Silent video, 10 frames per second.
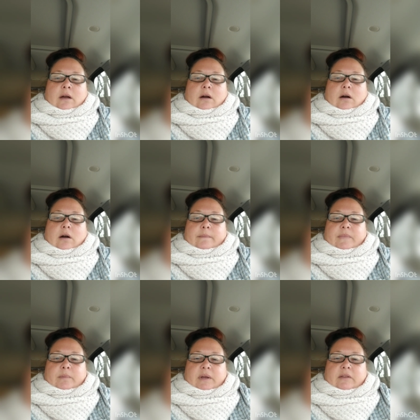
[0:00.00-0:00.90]

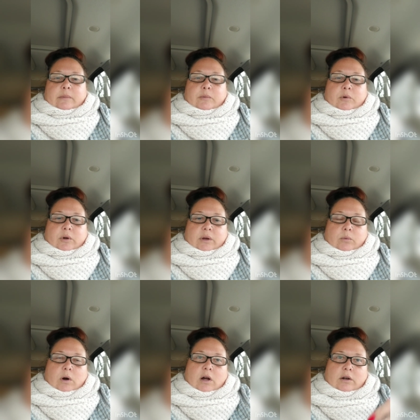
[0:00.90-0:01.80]
the basement will get
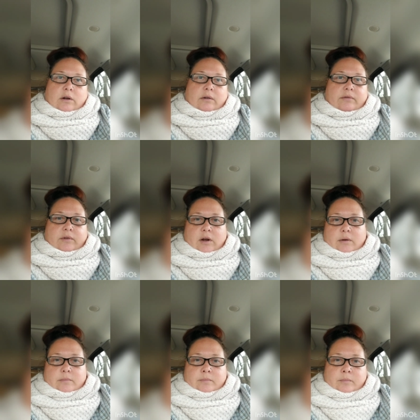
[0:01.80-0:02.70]
water
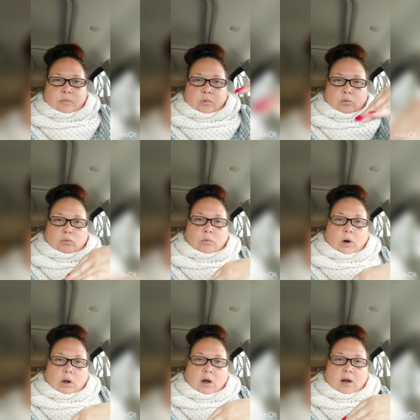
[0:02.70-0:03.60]
from
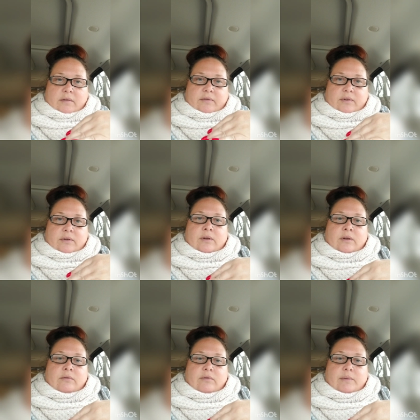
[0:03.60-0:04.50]
runoff
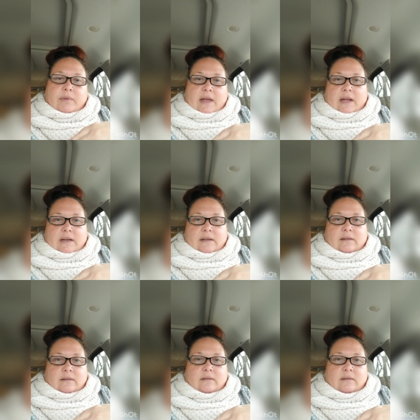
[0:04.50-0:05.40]
from that
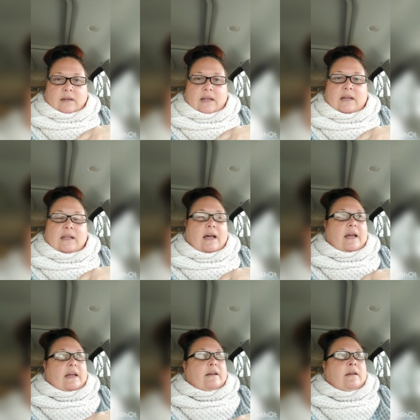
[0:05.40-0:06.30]

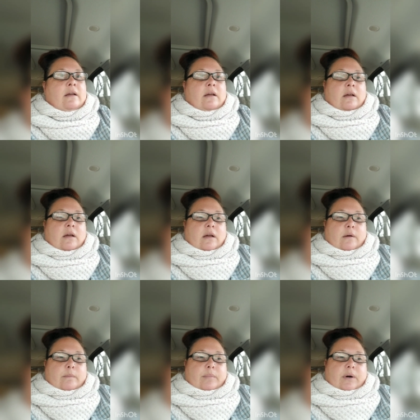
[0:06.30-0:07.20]
incline.
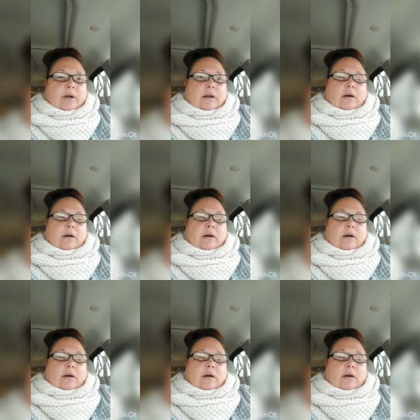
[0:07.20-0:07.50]
But